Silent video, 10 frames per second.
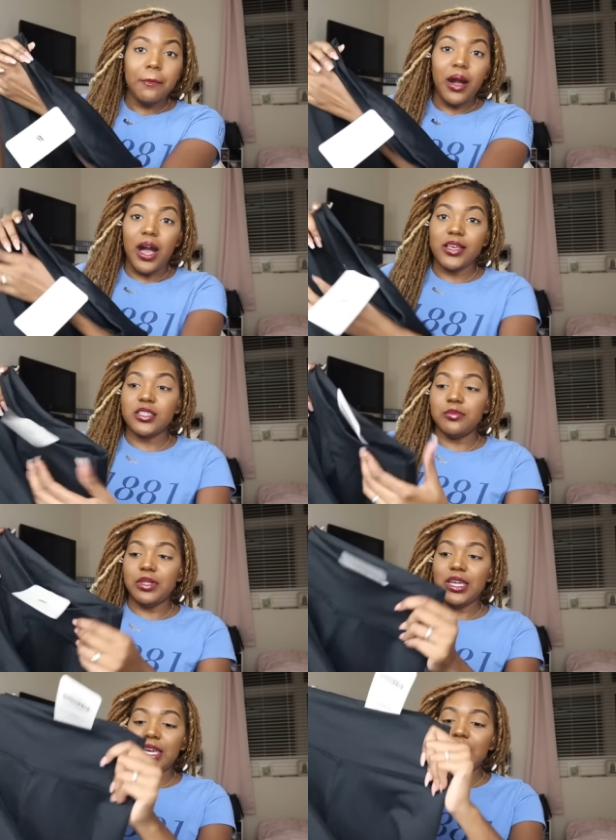
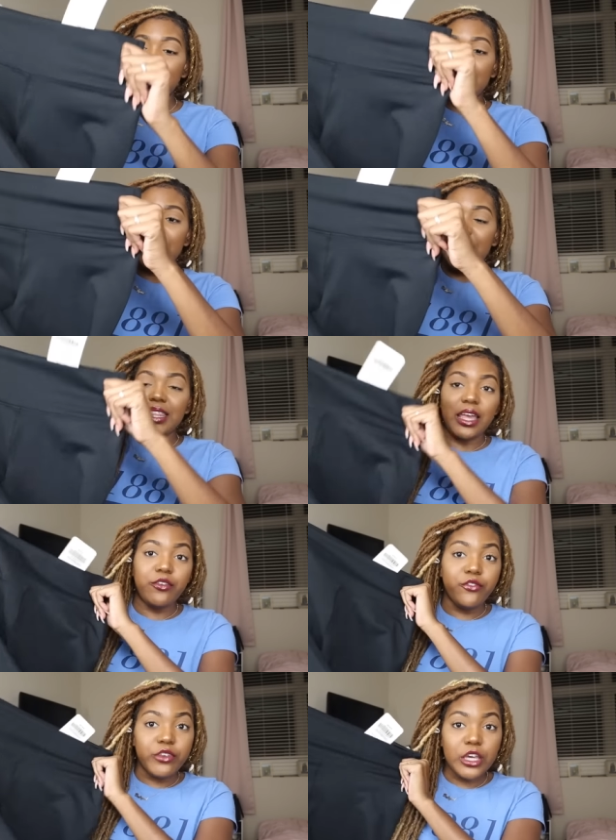possibly get. They
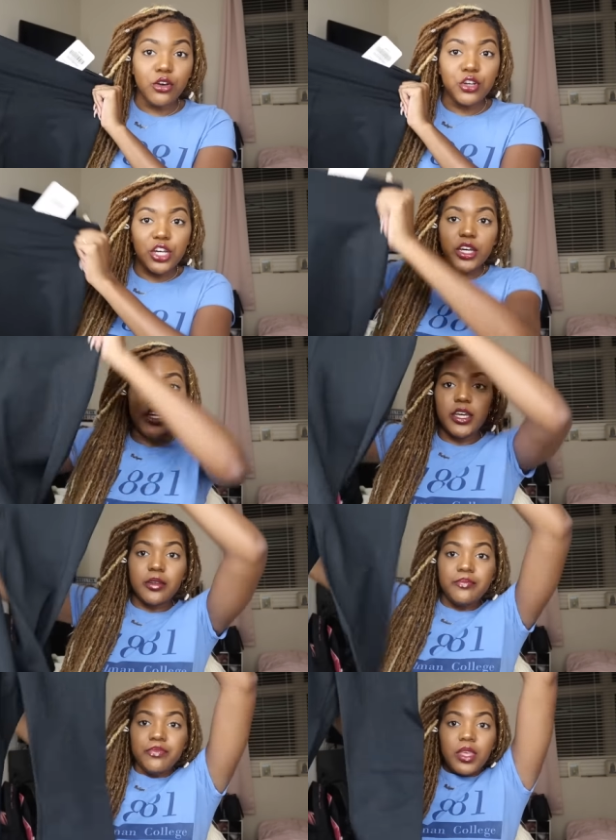feel
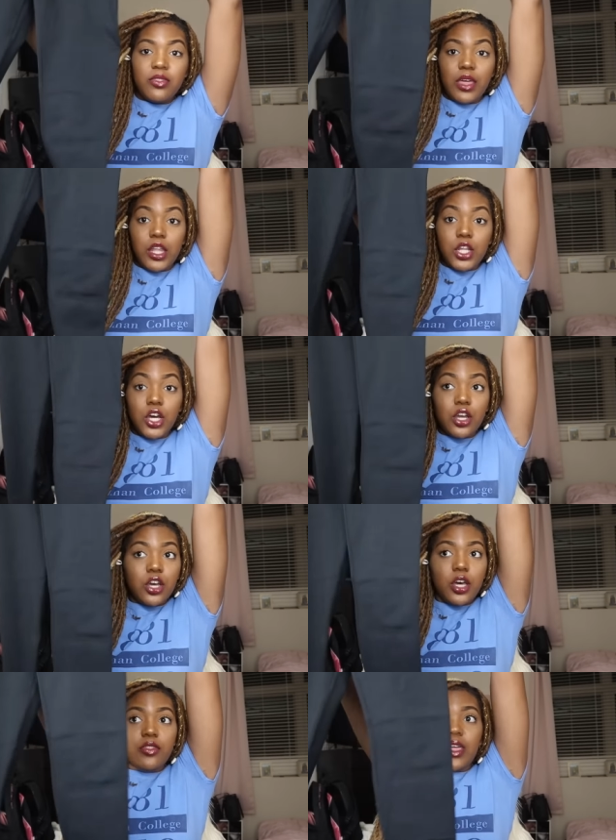good, they look
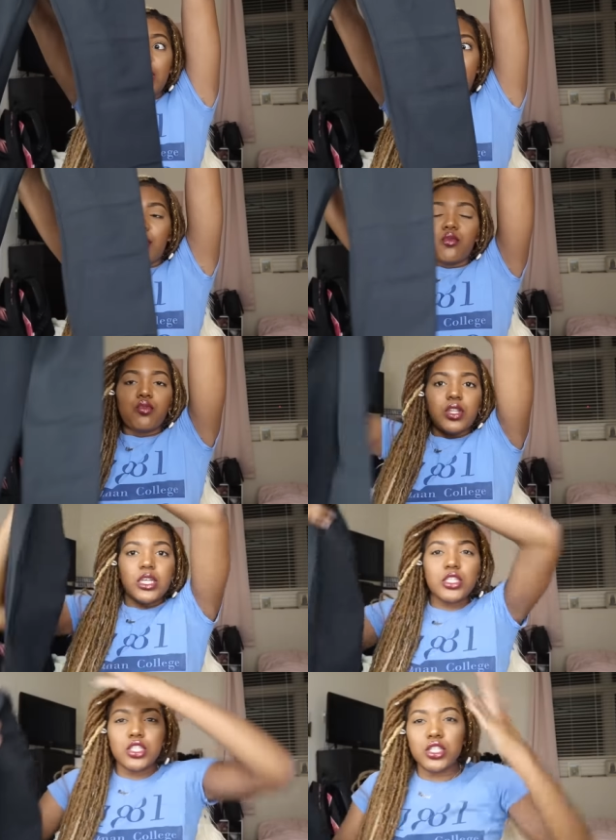good, they like
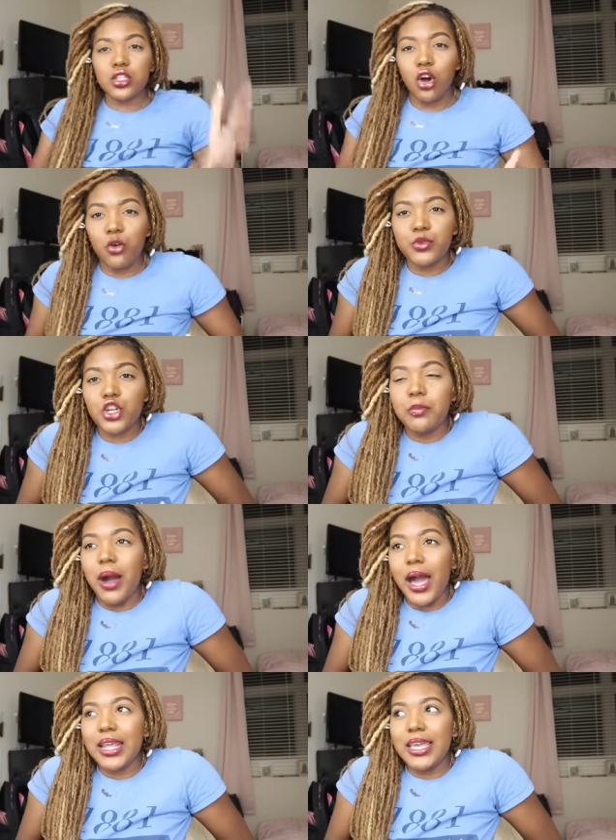really sculpt your
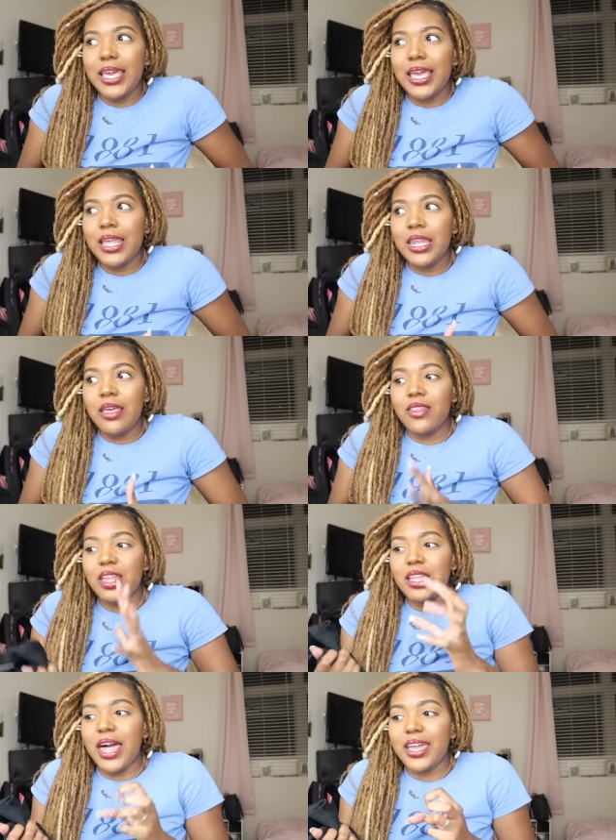body in, and
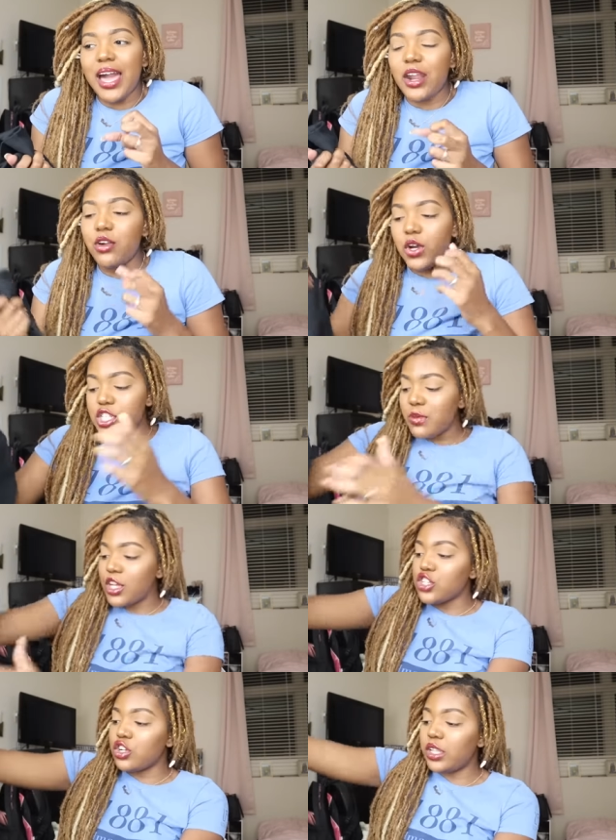then like, I don't know, it just
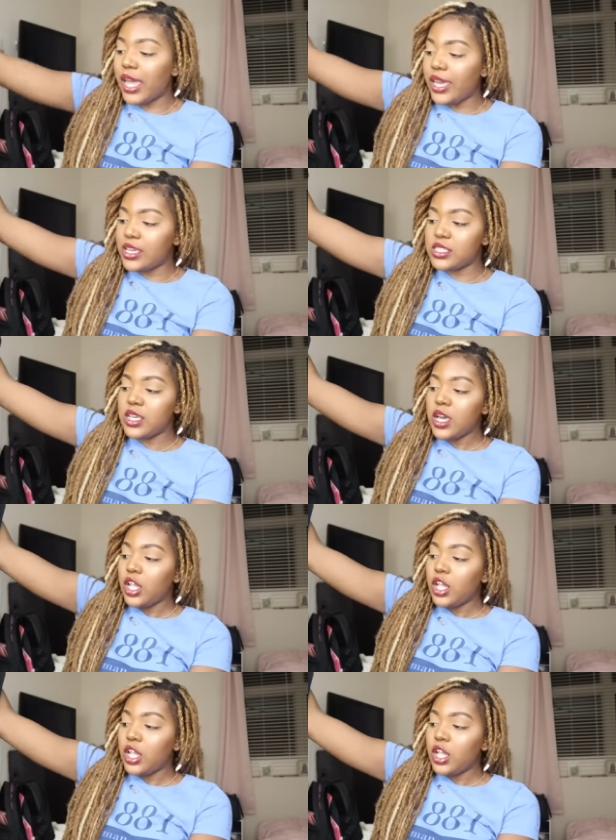makes your legs